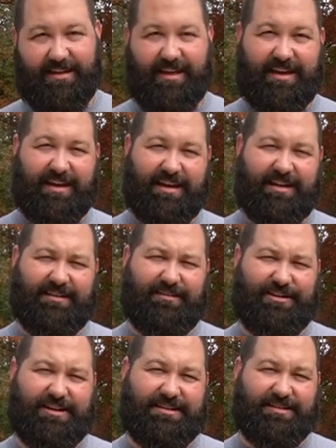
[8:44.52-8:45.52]
and
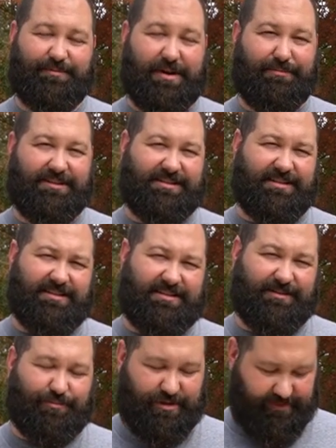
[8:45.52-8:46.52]
you guys have probably seen
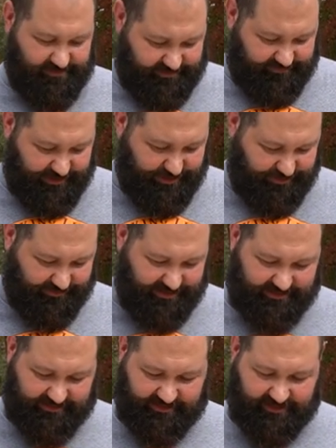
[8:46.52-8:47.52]
this in one of his videos
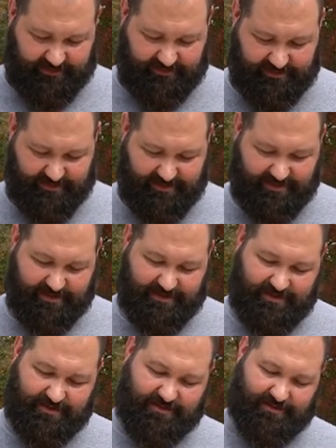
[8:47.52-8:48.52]
recently,
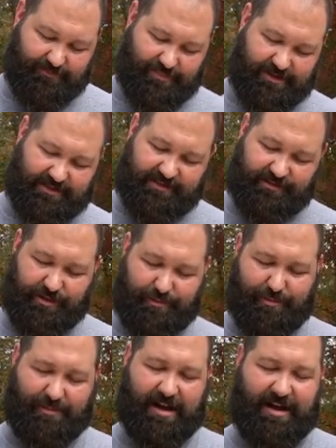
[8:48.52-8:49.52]
but this is a
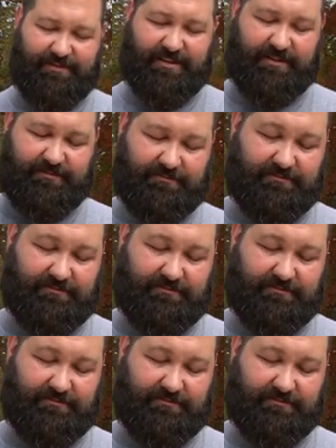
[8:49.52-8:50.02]
Super Mojave.